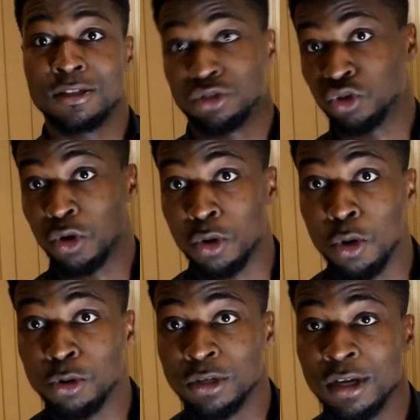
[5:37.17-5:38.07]

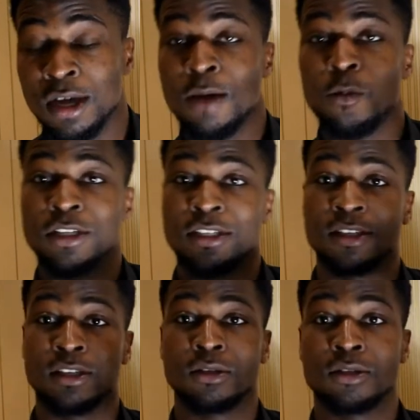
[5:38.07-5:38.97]
stronghold, which
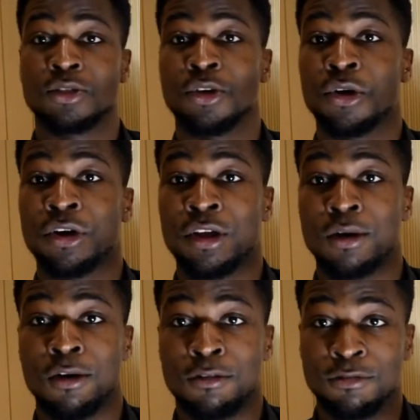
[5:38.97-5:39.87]
is the
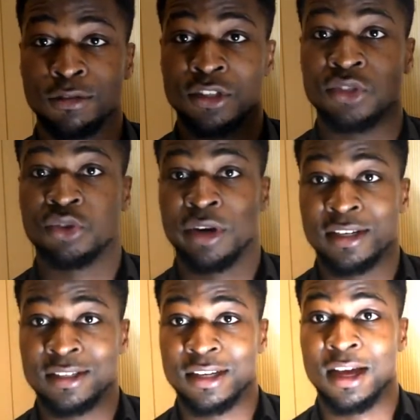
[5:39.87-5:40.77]
theory of
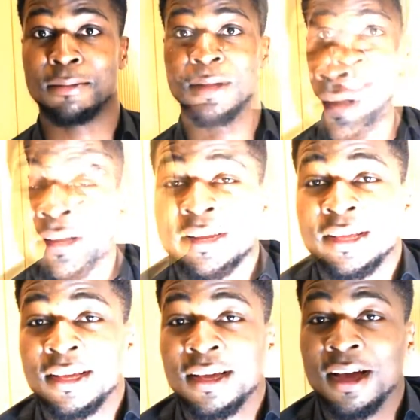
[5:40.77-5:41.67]
stress and
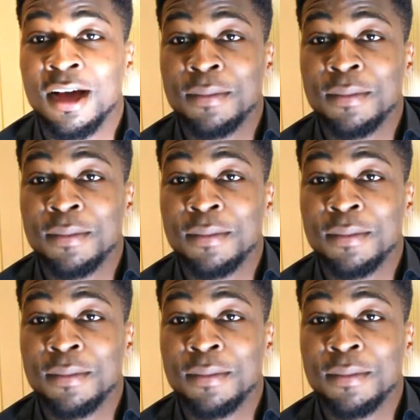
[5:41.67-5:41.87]
metabolism.